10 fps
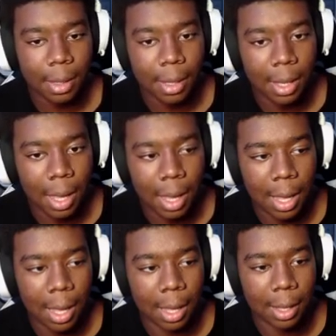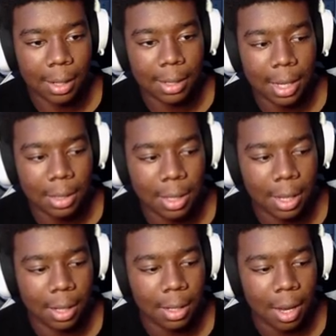Yeah, that sounds
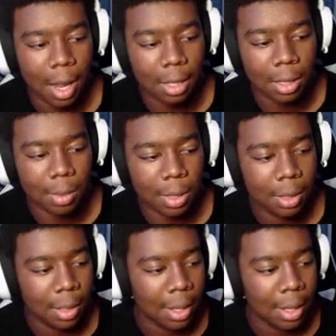good. Awesome, dude.